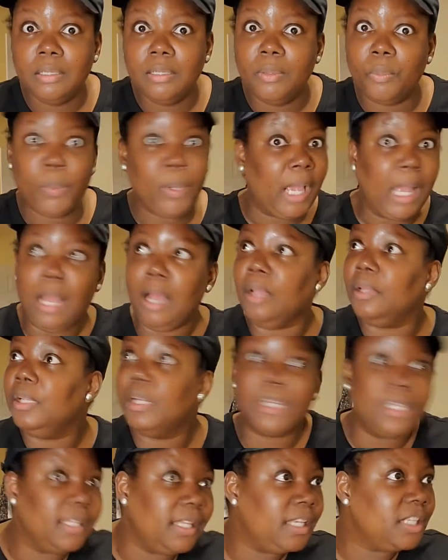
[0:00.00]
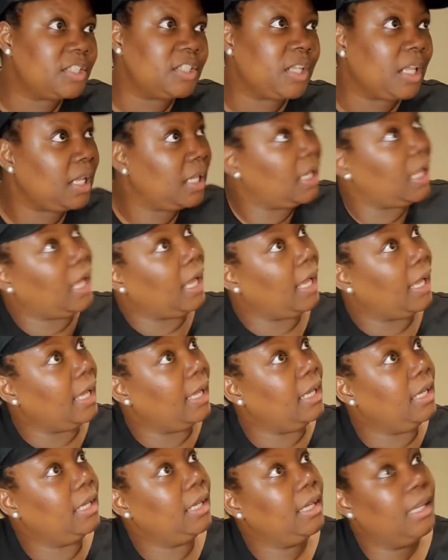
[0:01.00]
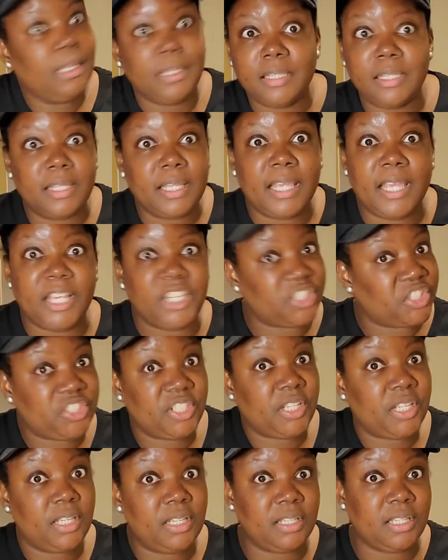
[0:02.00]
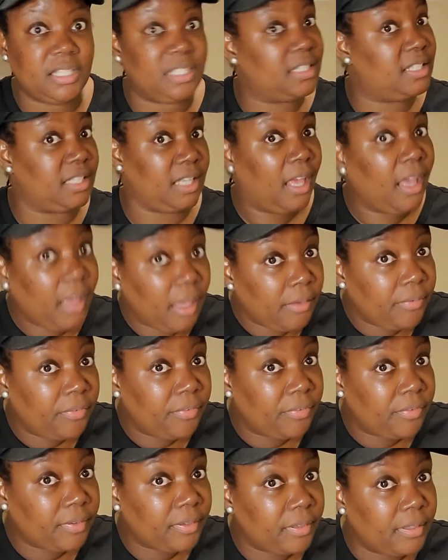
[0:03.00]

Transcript: we all looking at each other like, is she deaf?